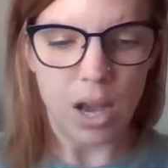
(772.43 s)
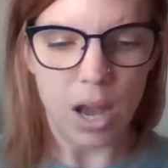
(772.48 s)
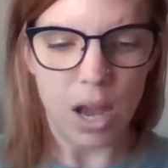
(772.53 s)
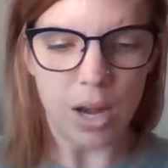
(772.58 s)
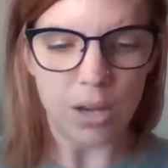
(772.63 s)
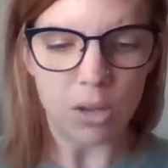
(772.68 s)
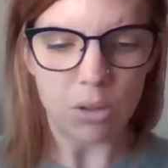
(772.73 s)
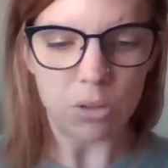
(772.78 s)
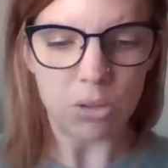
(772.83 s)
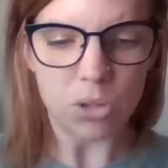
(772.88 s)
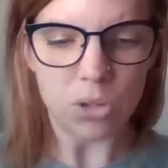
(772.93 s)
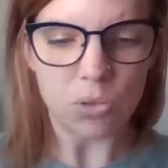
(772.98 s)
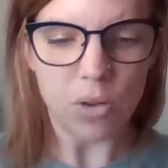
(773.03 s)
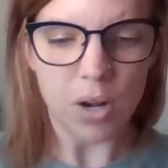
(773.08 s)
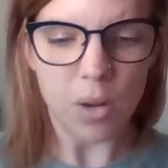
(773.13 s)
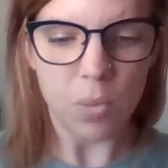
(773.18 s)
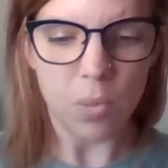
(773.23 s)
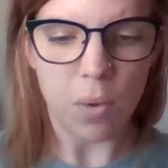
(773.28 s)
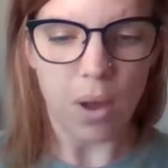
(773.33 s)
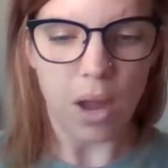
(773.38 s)
I noticed
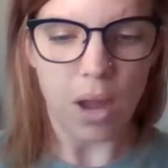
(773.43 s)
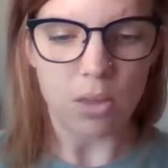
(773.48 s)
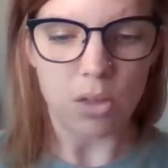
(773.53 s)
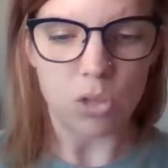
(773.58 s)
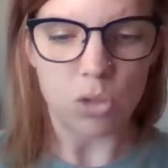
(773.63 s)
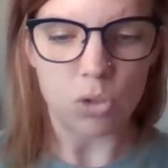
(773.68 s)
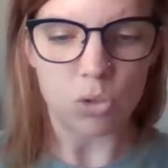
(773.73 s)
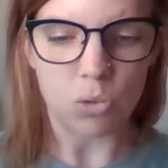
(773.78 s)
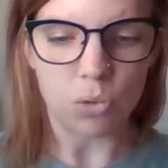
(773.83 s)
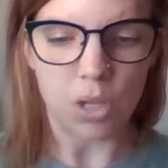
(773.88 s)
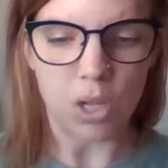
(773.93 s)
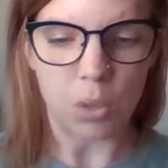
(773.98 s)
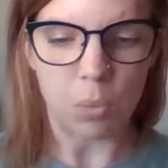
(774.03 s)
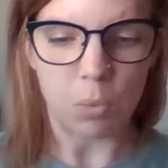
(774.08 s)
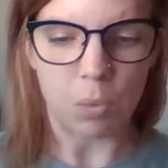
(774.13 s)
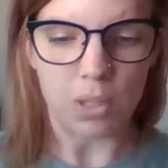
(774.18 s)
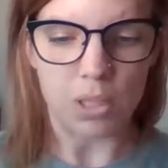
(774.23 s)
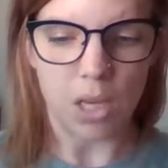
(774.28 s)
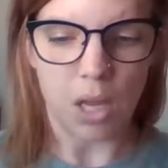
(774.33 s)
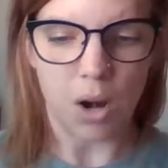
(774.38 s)
right away that Julian
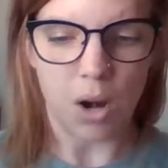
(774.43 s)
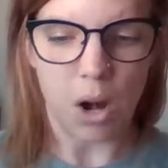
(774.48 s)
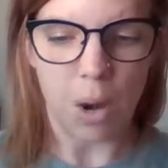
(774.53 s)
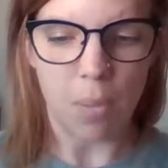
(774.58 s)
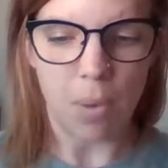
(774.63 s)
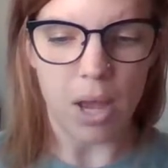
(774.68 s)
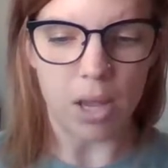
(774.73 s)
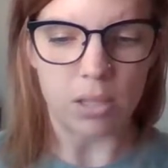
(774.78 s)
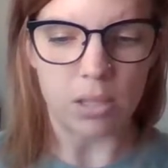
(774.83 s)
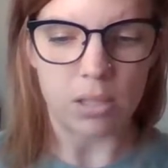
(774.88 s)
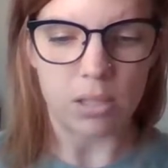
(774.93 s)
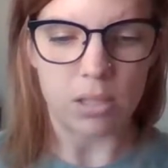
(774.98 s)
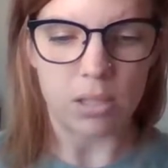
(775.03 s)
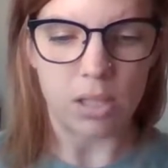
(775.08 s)
wasn't on our bus,